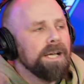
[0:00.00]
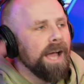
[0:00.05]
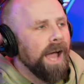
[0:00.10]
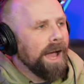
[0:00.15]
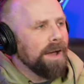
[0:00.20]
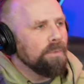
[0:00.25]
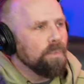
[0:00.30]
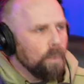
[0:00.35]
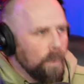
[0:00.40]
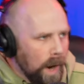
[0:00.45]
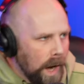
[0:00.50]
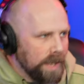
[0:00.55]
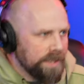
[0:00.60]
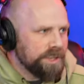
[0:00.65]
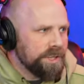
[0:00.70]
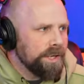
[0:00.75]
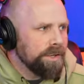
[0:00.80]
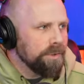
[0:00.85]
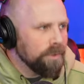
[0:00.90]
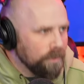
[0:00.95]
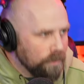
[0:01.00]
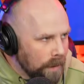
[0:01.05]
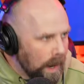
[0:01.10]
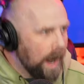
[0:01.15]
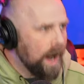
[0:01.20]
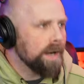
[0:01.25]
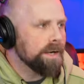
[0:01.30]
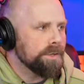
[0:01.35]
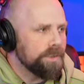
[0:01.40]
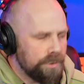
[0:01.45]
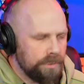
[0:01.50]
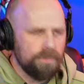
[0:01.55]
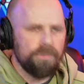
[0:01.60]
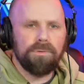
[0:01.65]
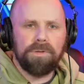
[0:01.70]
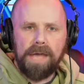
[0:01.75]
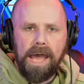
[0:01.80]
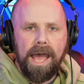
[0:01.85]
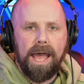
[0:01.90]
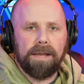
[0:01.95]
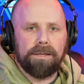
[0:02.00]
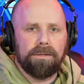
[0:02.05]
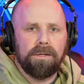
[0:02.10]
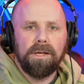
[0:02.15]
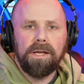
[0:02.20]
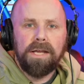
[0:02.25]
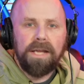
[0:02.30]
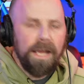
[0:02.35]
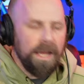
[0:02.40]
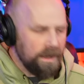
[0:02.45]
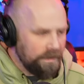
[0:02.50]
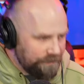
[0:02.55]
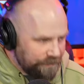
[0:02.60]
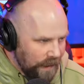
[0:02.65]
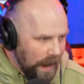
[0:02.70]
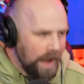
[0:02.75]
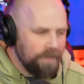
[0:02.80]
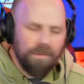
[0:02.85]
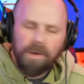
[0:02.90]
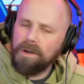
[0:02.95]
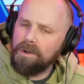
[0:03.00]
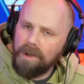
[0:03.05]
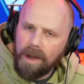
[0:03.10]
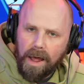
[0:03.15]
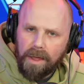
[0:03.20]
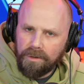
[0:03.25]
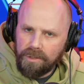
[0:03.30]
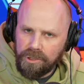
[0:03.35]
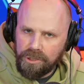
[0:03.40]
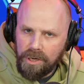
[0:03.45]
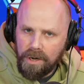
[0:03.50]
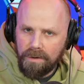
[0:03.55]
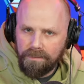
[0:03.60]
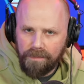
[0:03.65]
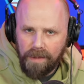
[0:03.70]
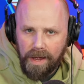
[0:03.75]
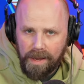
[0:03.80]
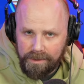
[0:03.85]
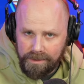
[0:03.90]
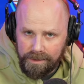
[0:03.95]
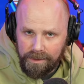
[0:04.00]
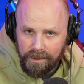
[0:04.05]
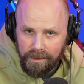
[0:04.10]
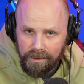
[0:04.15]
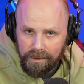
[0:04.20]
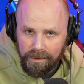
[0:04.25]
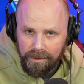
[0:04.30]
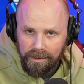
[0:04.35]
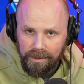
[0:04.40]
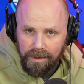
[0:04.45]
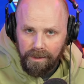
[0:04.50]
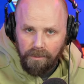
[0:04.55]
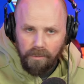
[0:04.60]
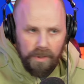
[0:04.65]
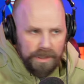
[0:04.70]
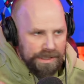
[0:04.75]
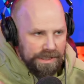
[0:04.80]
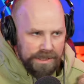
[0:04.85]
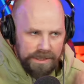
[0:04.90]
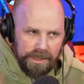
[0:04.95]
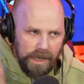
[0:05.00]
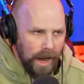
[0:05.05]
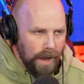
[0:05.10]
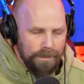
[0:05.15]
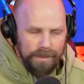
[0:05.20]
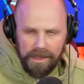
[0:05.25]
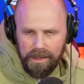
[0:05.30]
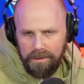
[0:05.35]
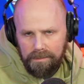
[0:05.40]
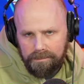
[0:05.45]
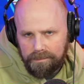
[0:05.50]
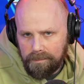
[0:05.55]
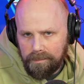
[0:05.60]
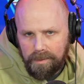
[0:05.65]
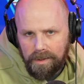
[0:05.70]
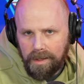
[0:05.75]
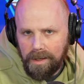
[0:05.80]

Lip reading: And watching The Rock do that in a $500 shirt vest was, I mean,